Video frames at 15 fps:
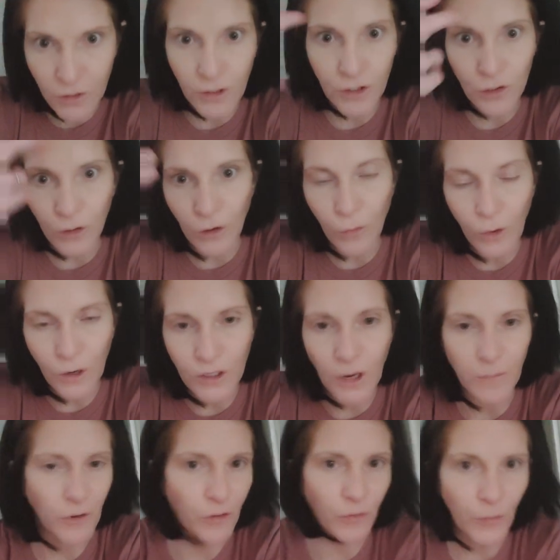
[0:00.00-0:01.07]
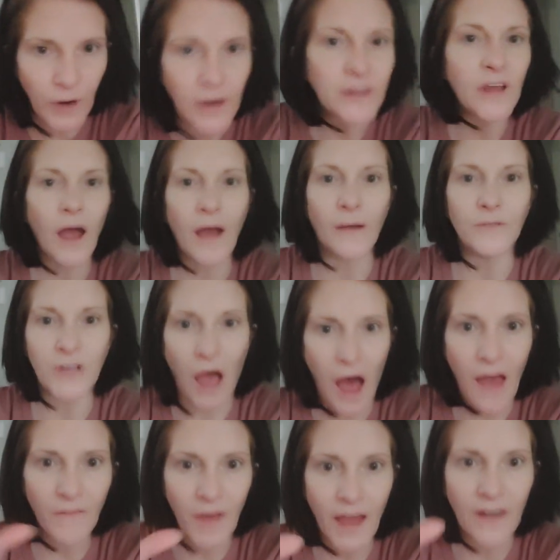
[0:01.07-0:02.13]
You can do your roots up to three times.
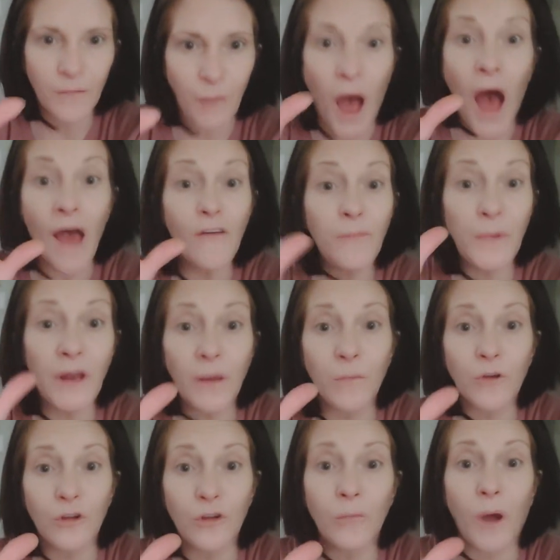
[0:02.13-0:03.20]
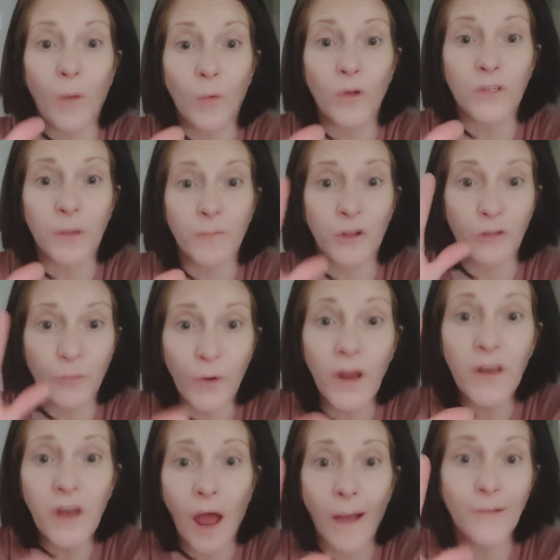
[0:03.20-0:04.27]
I've had to, I've been able to do my roots up to
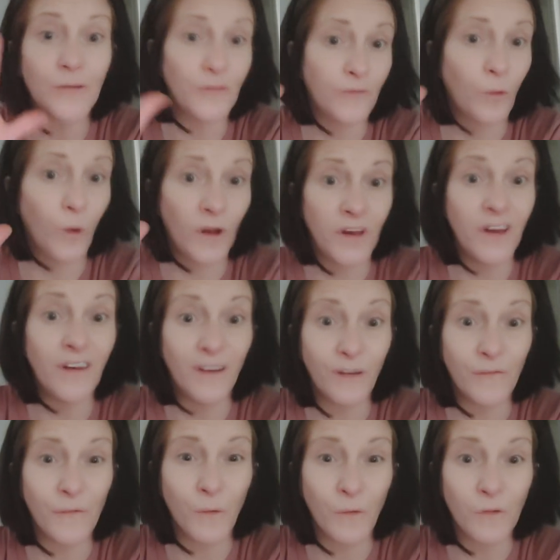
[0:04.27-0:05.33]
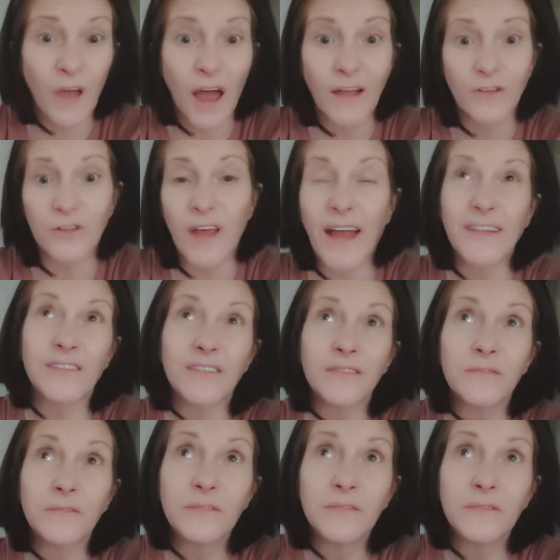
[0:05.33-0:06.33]
three times before I needed a full dye. So that's